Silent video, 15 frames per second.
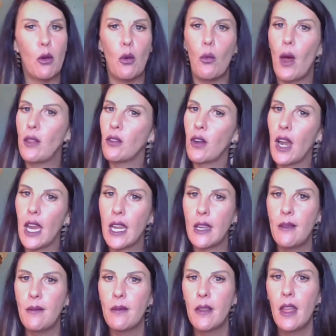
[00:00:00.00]
weathering.
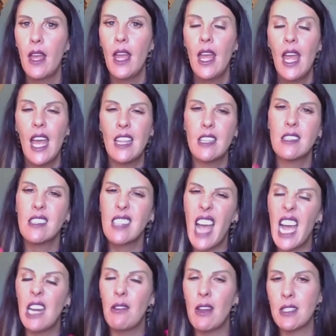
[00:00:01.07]
And this is
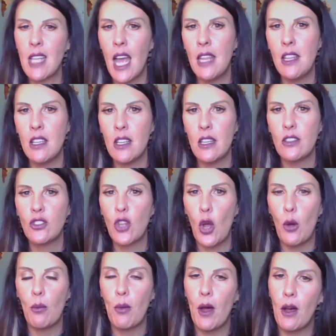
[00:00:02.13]
kind of outside the
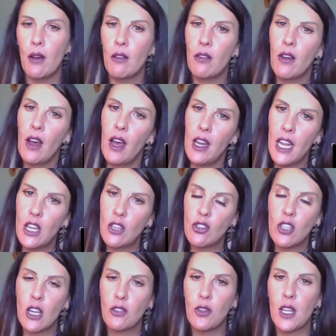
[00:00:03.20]
scope of an
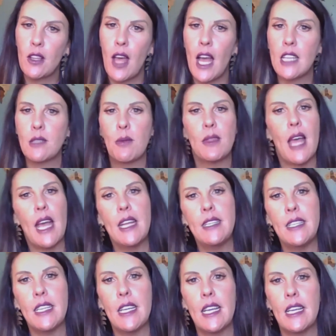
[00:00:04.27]
introductory class, but the
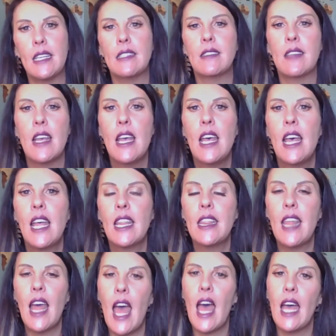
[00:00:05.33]
idea is
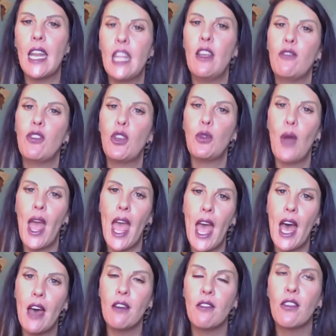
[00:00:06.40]
that if you have,